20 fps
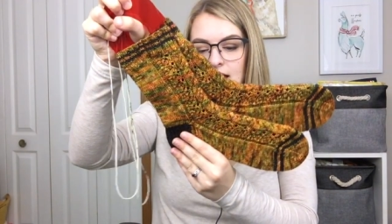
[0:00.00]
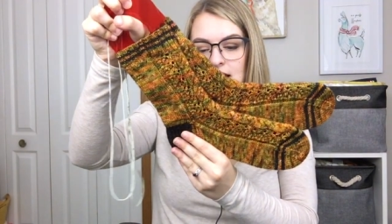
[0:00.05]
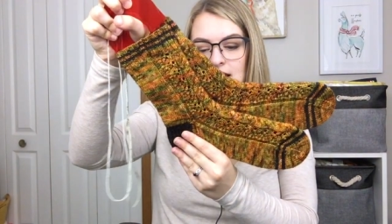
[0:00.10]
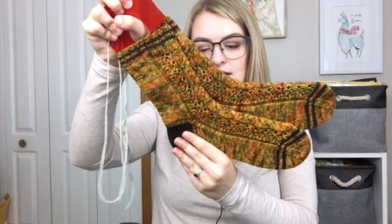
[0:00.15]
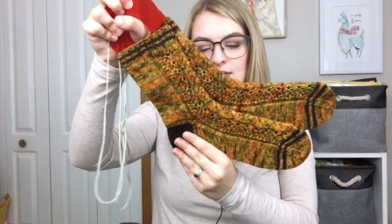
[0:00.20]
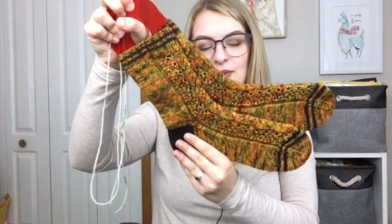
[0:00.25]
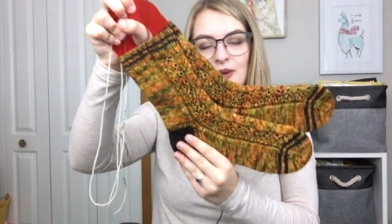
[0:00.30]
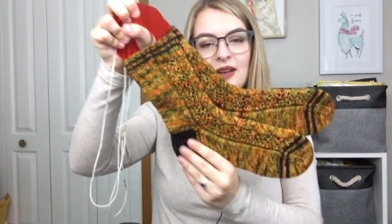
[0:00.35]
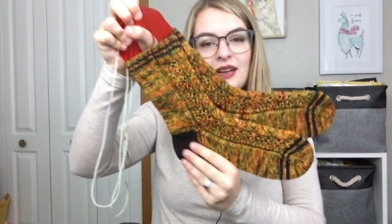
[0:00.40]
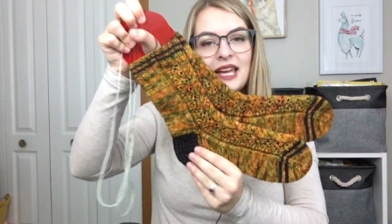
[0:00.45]

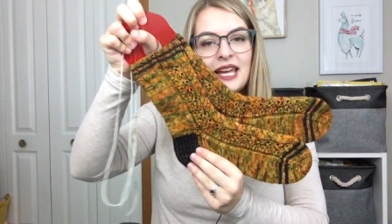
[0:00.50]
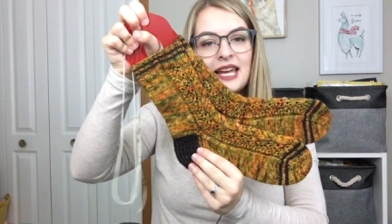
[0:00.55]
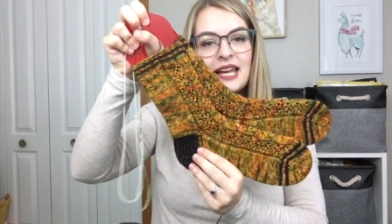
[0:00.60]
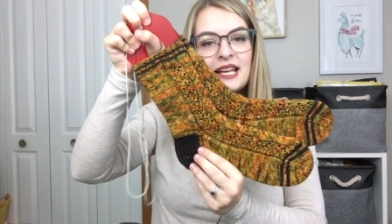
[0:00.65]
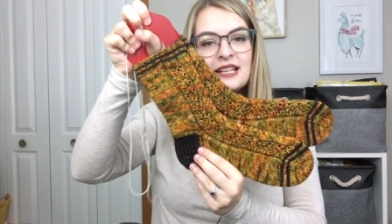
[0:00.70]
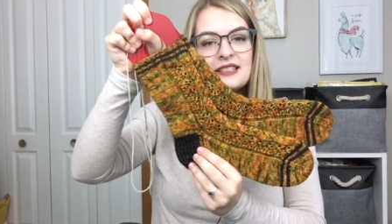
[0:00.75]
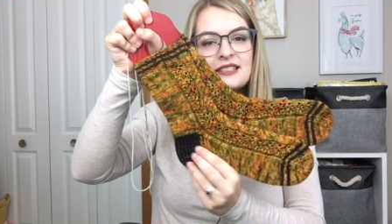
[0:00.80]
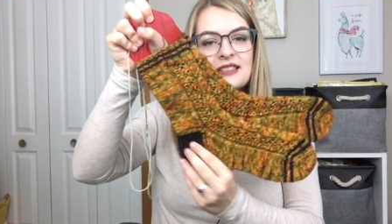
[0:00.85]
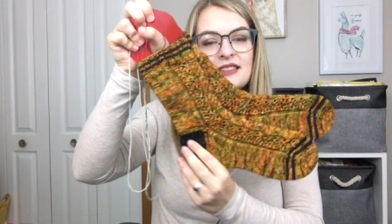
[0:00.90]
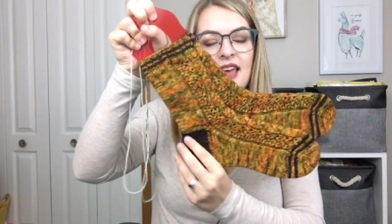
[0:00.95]
as well
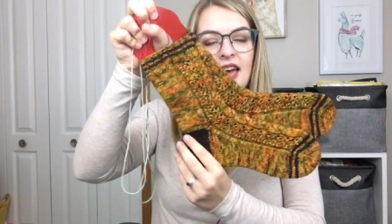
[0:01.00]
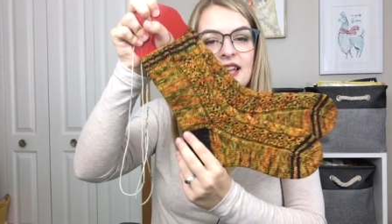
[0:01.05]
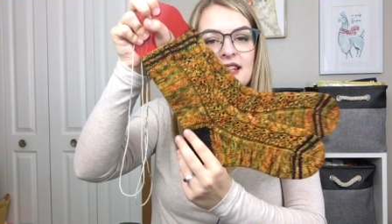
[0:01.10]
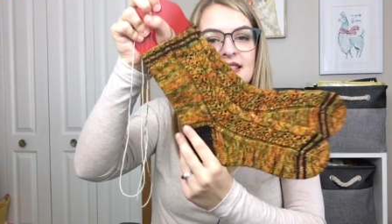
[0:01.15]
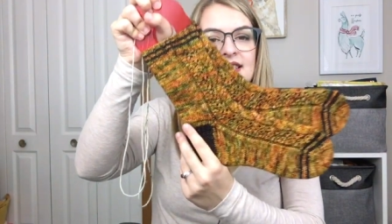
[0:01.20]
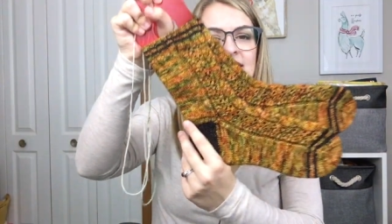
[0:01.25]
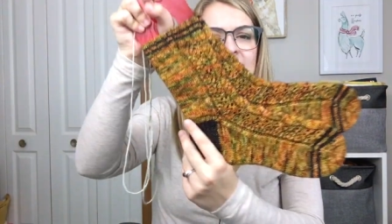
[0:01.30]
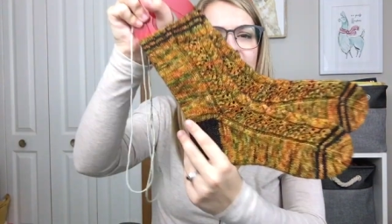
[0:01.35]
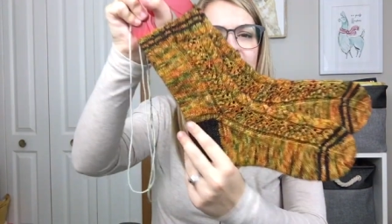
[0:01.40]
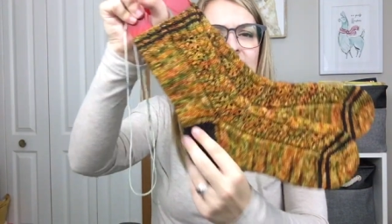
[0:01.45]
as
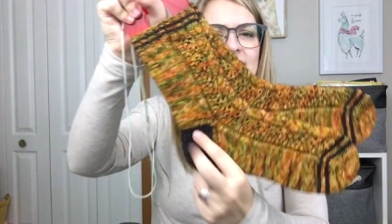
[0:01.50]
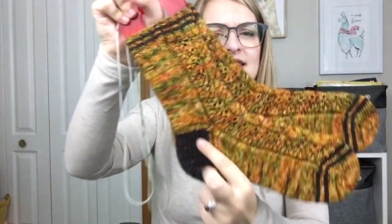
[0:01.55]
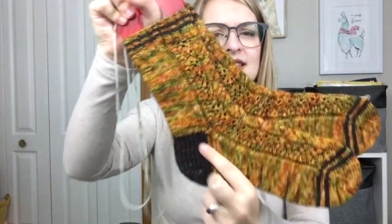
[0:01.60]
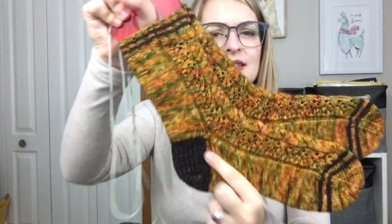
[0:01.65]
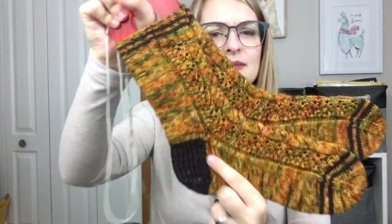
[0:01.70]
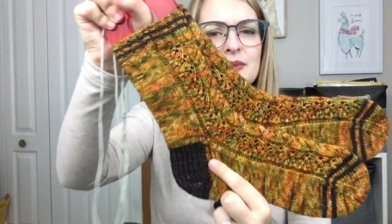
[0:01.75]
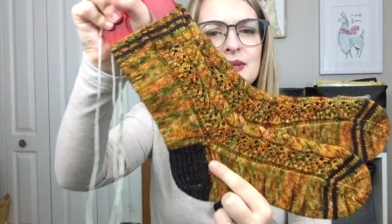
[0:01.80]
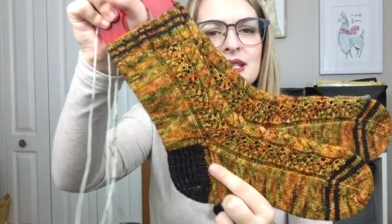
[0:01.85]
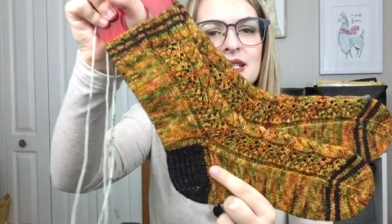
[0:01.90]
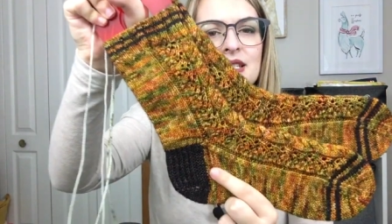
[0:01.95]
that slip